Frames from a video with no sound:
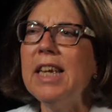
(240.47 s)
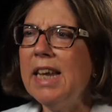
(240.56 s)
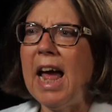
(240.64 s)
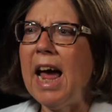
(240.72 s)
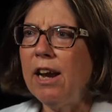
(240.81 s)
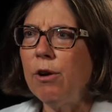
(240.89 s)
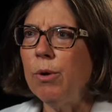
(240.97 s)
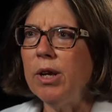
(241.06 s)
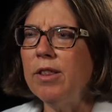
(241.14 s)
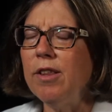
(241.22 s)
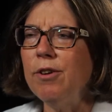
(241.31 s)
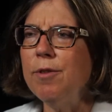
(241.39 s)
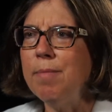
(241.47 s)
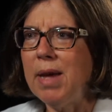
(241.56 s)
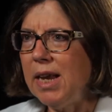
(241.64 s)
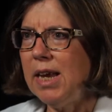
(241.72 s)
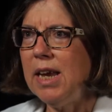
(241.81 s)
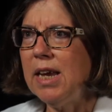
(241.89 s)
inadequate. There are
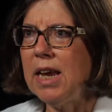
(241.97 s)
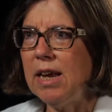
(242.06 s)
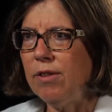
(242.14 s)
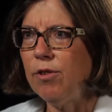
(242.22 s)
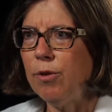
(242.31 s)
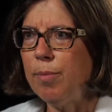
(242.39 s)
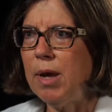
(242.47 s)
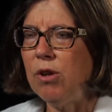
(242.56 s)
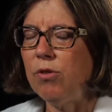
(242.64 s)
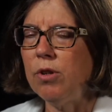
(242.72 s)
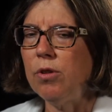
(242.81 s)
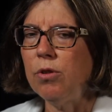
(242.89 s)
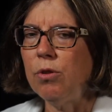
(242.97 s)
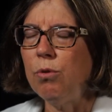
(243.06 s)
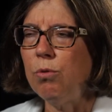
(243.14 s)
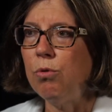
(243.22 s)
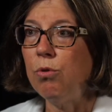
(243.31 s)
many cancer patients who